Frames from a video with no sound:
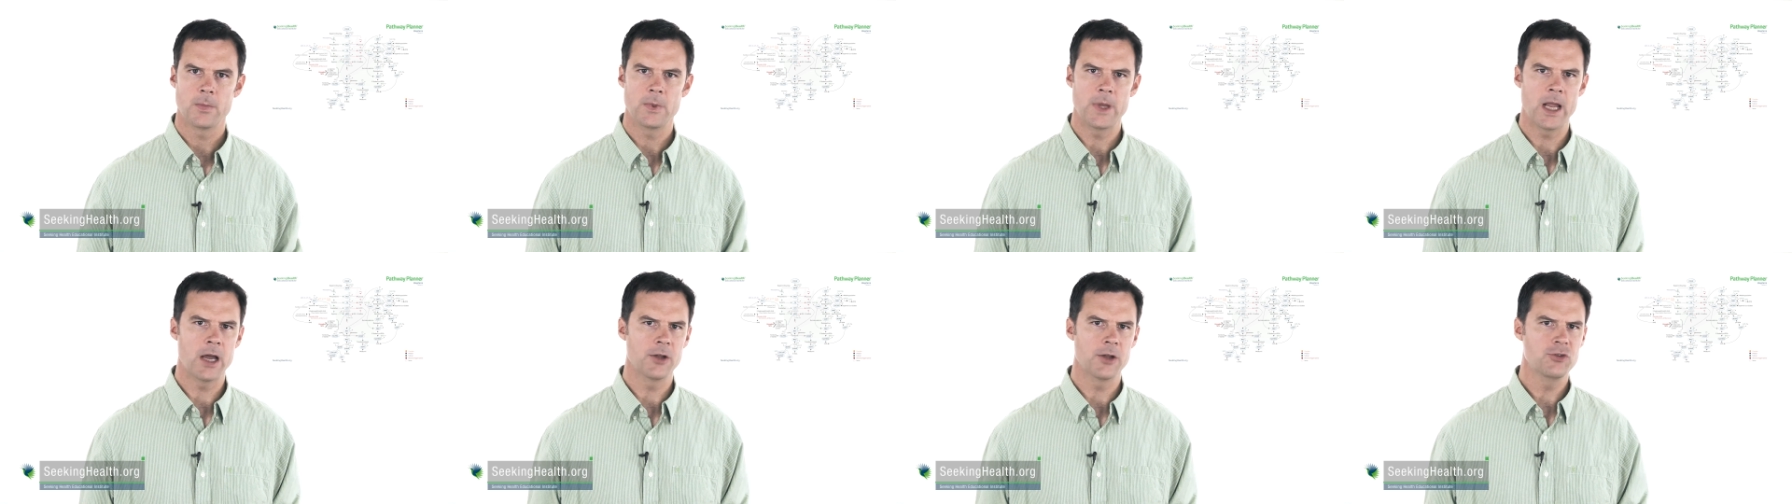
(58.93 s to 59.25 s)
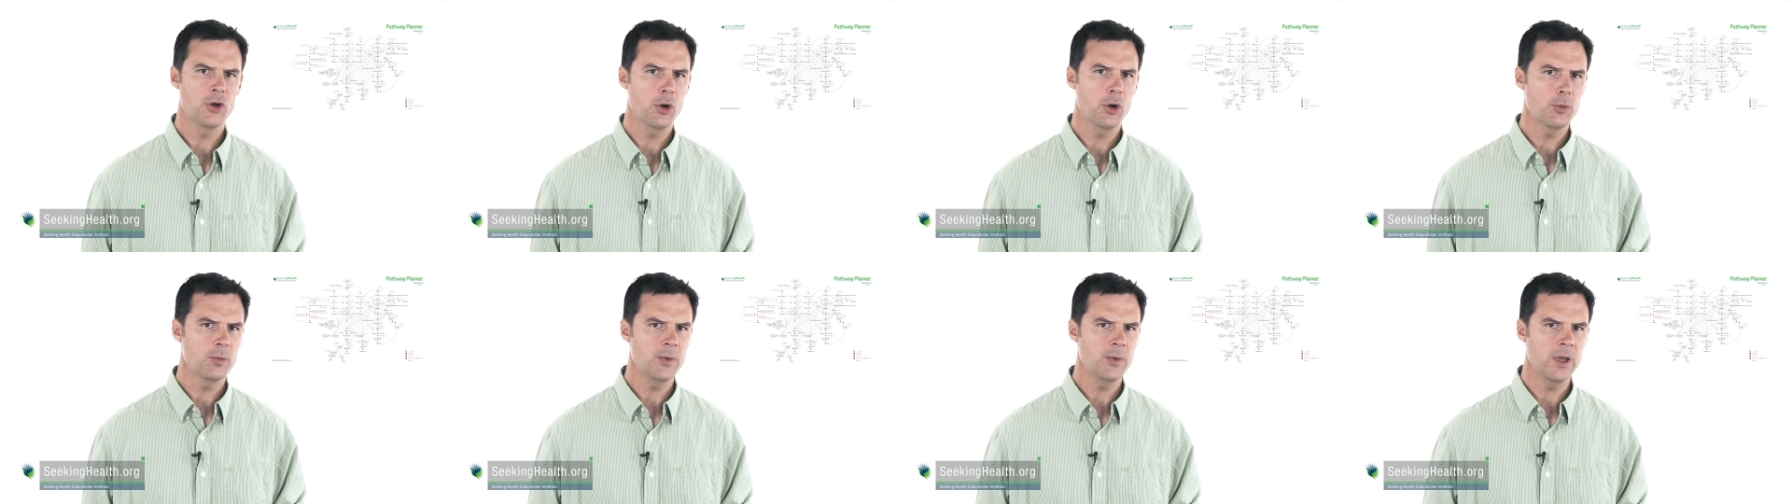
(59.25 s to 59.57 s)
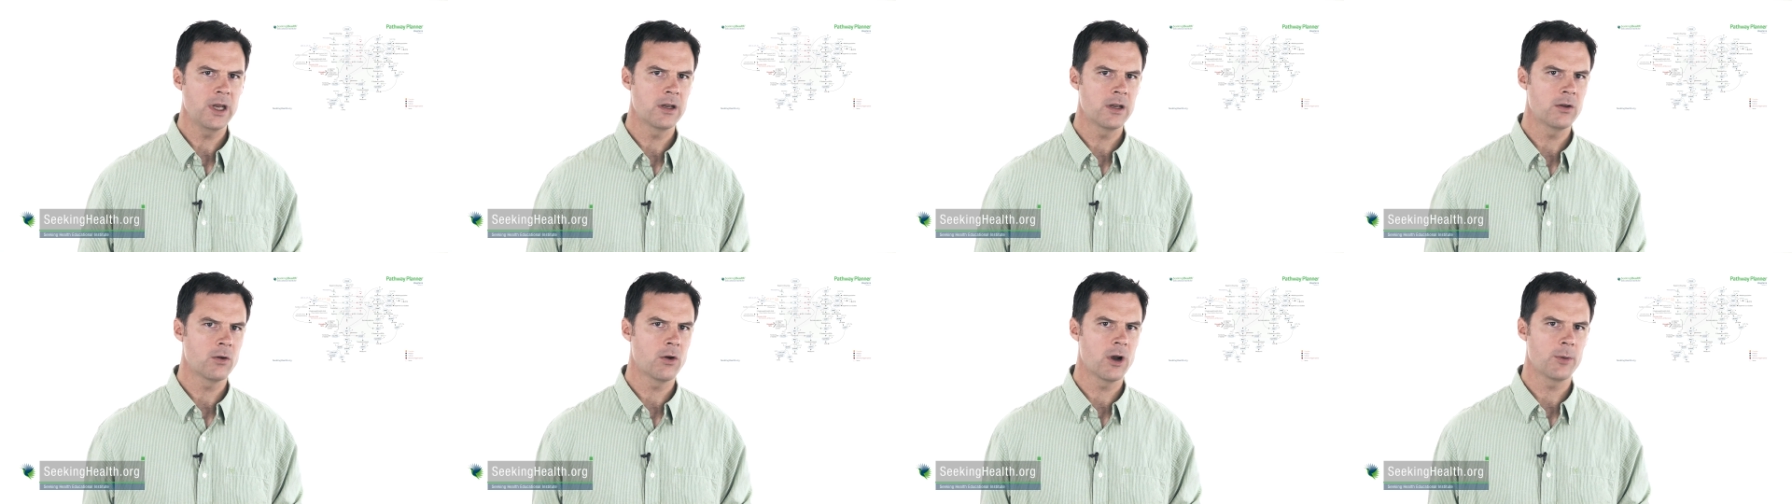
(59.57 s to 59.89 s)
Now,
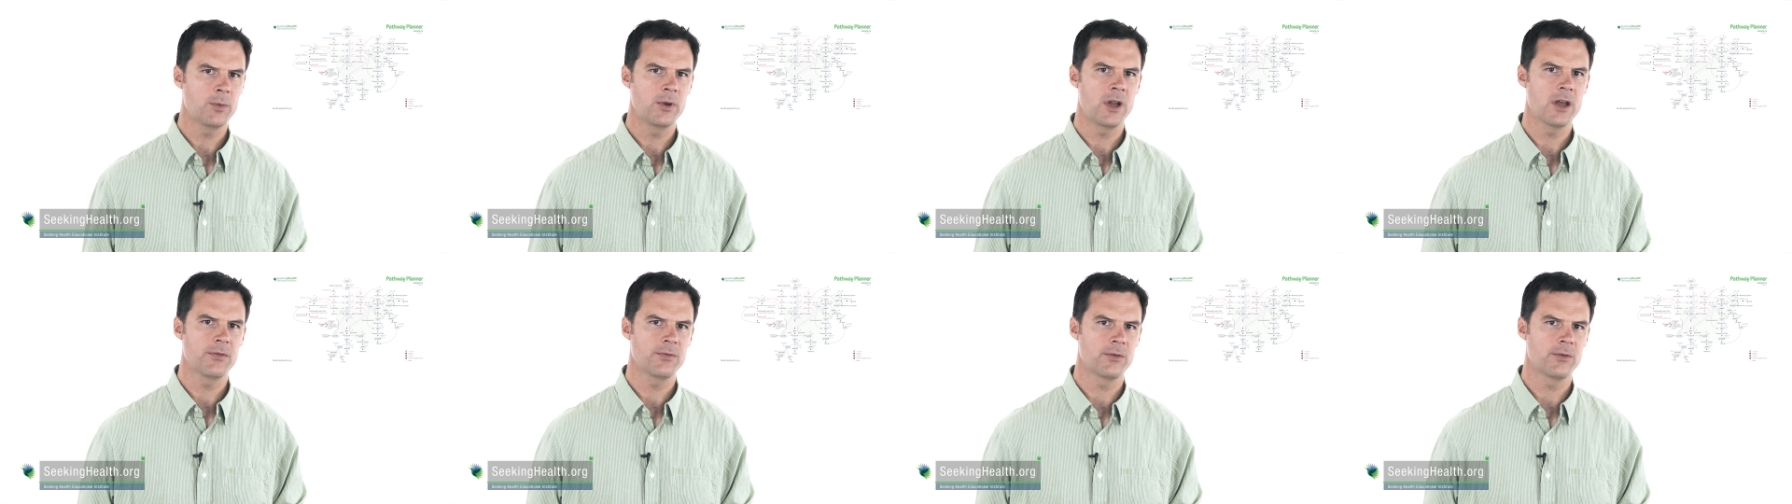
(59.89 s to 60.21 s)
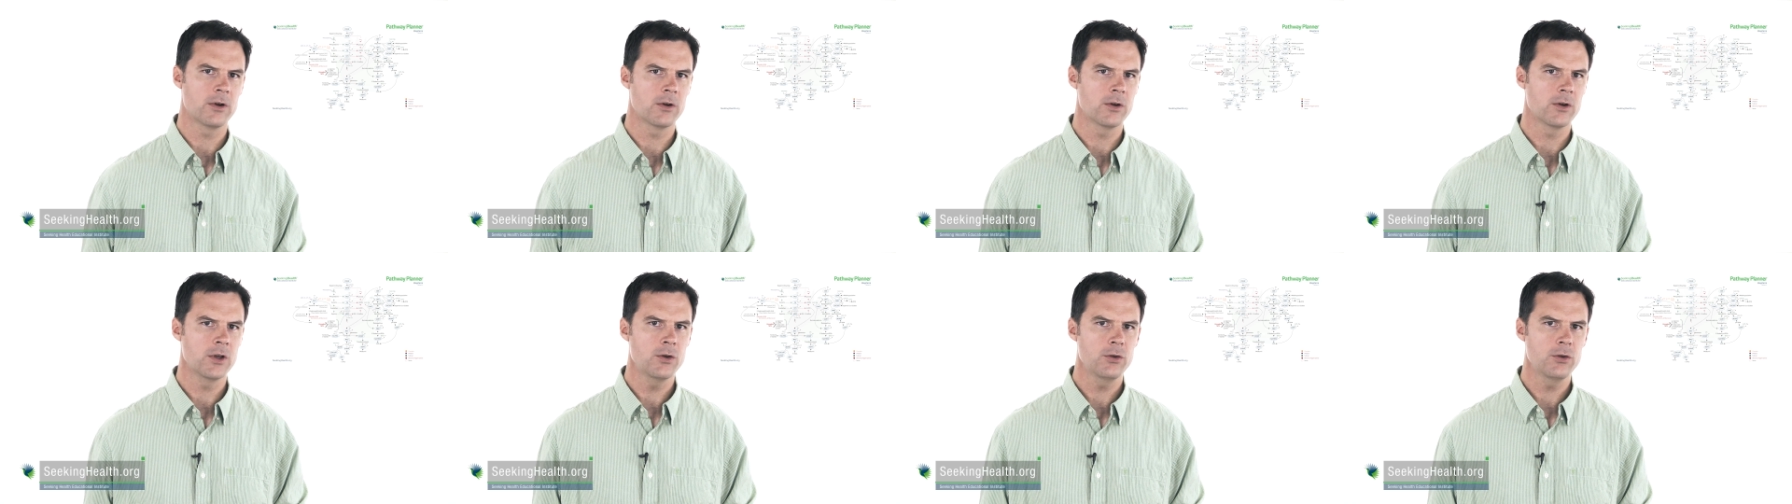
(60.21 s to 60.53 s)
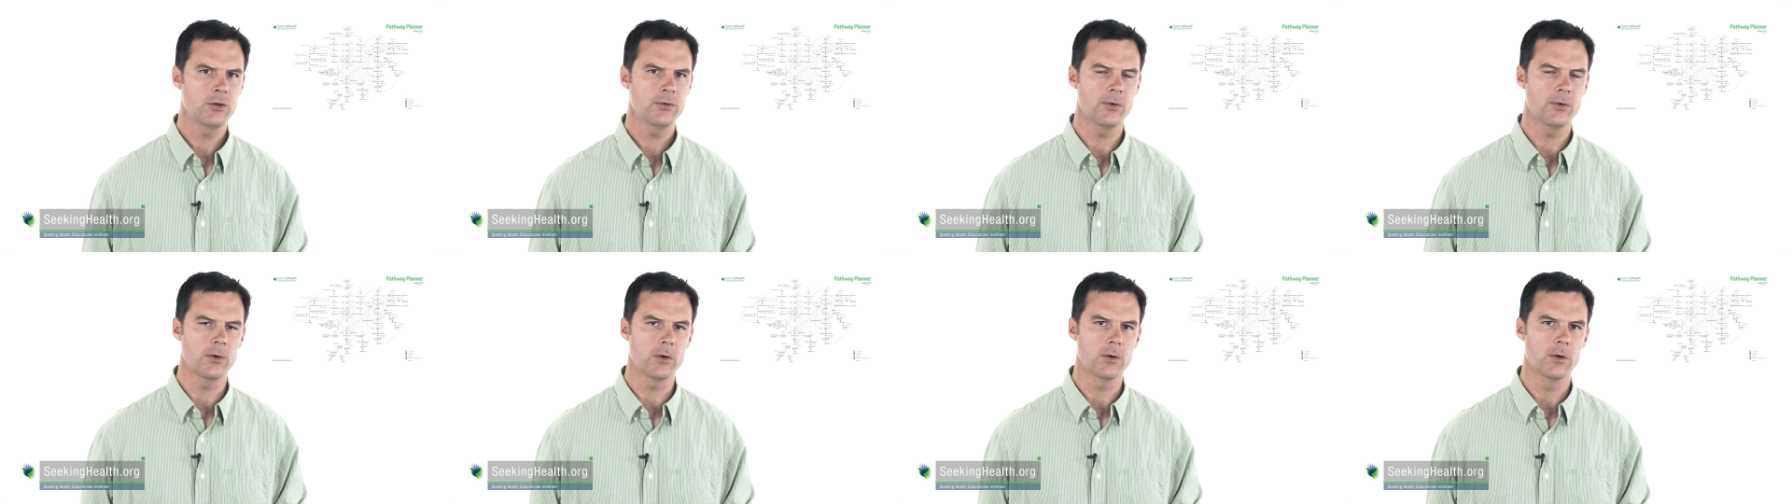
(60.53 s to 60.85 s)
dopamine and norepinephrine are
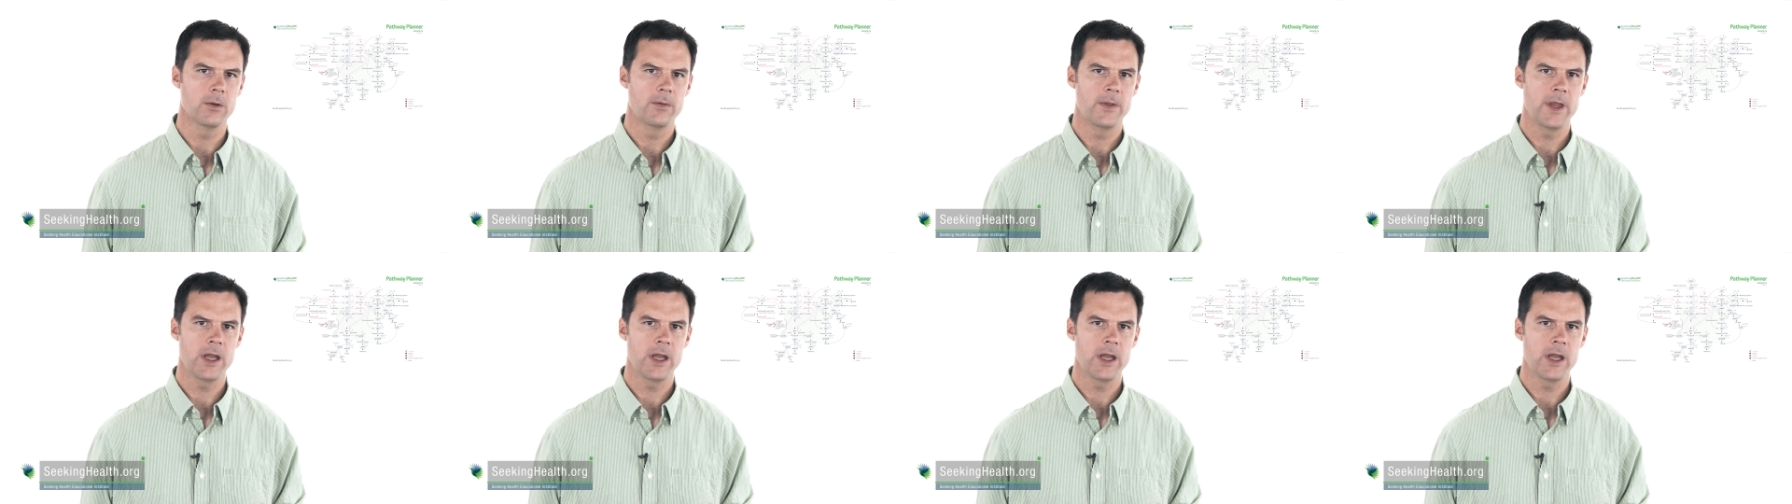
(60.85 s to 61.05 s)
useful.